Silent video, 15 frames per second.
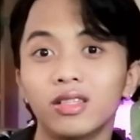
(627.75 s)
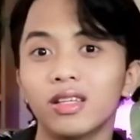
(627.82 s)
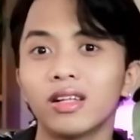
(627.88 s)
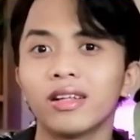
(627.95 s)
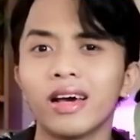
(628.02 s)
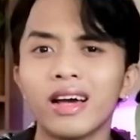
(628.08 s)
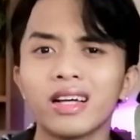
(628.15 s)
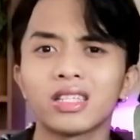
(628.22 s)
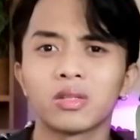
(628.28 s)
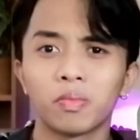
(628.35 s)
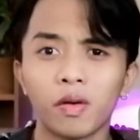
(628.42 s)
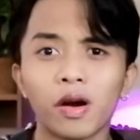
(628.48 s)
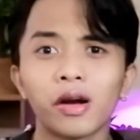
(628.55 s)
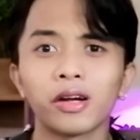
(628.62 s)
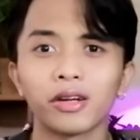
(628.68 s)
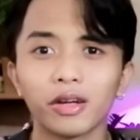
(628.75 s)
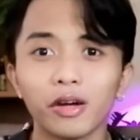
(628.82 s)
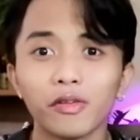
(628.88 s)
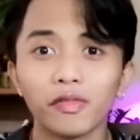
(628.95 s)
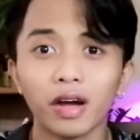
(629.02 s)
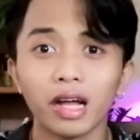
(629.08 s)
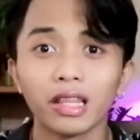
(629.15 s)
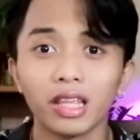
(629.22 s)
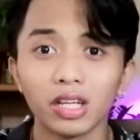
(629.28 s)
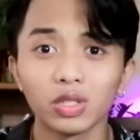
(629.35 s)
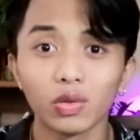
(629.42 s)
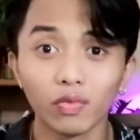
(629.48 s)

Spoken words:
the last part of this